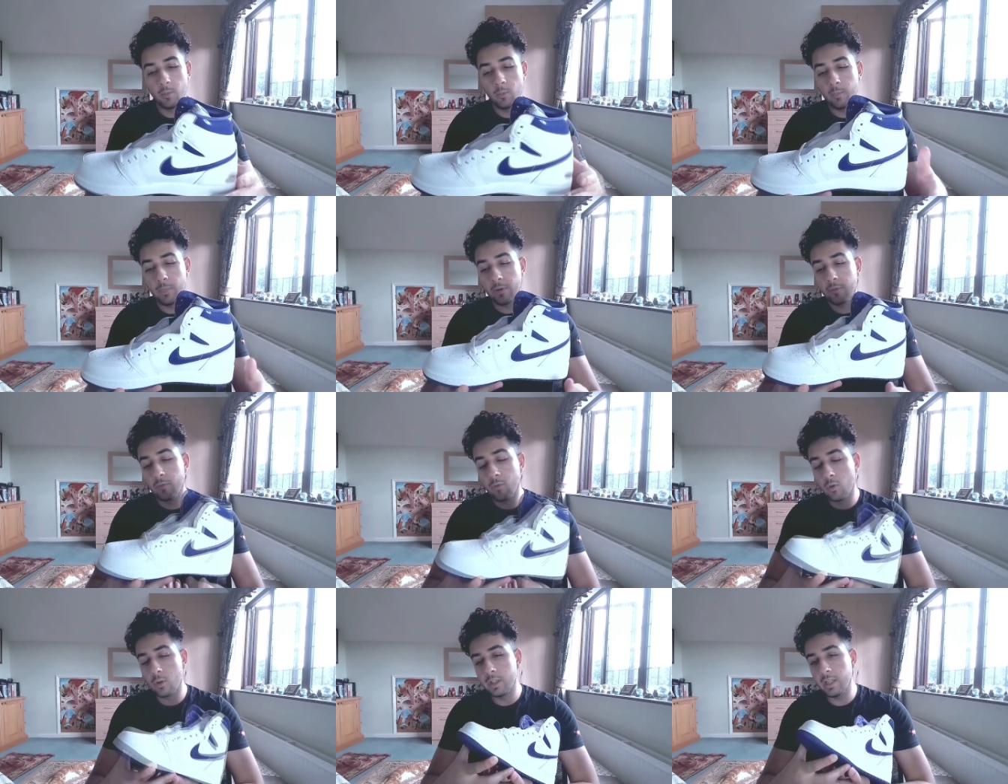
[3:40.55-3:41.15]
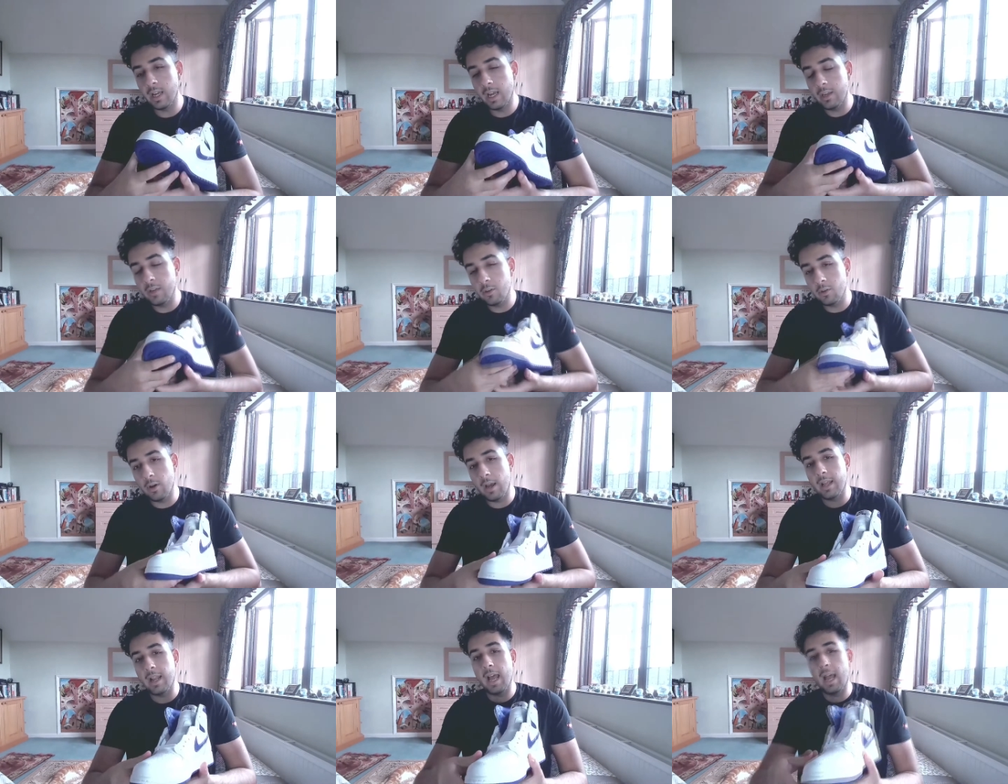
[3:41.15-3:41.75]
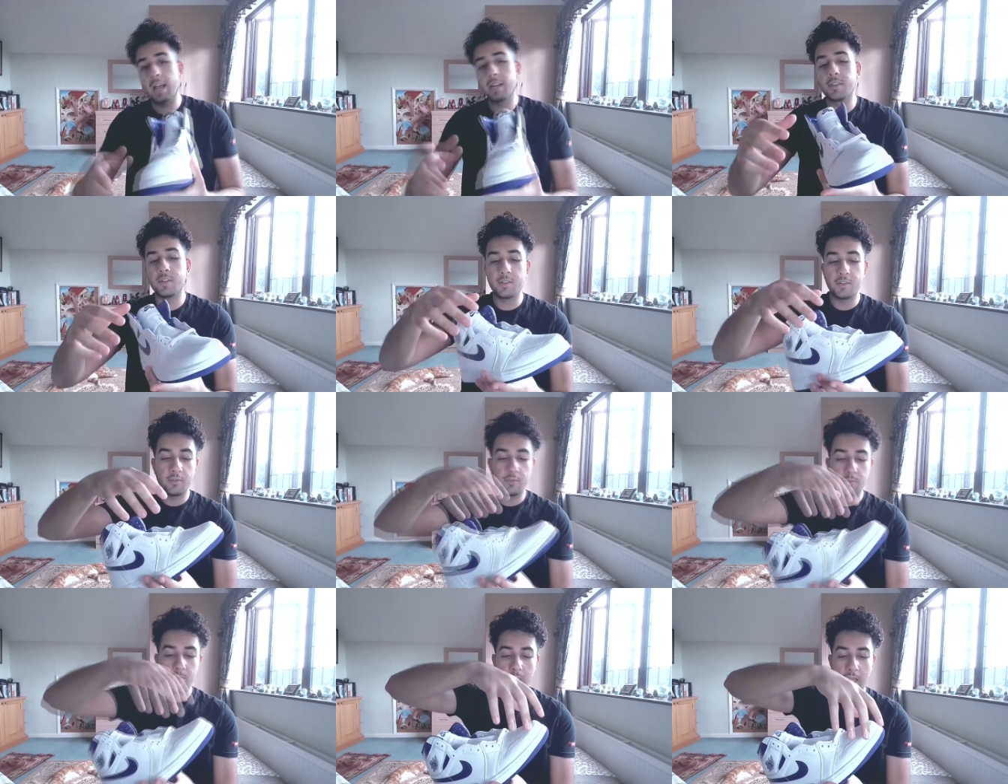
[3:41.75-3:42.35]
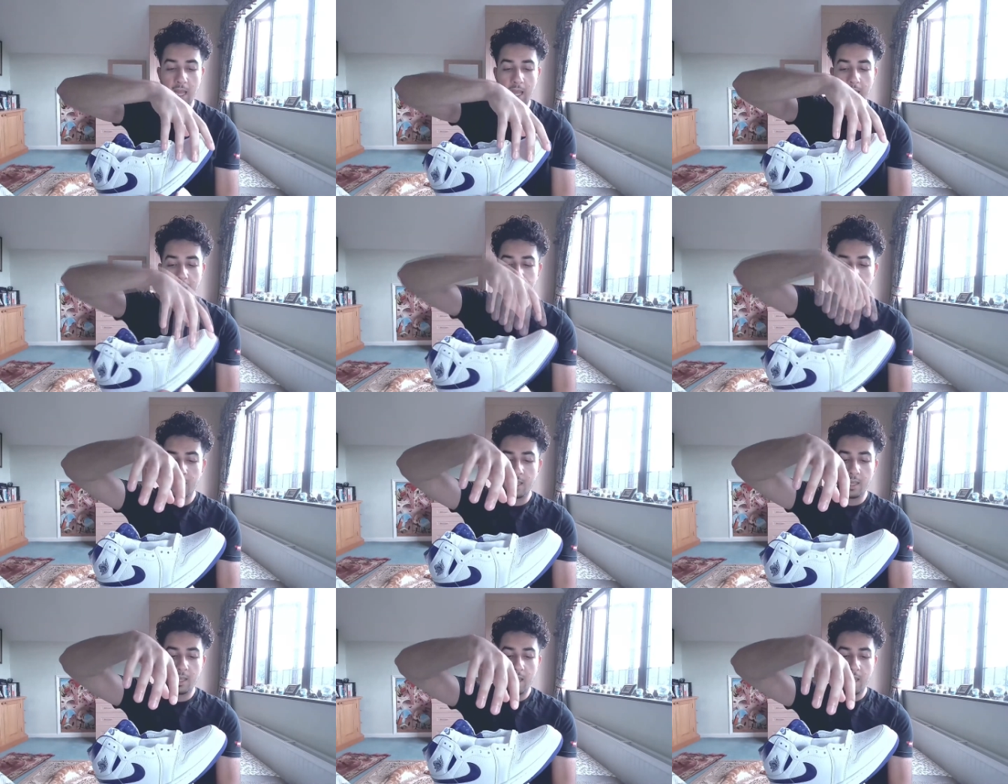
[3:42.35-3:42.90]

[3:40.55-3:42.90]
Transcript: Before they had access to black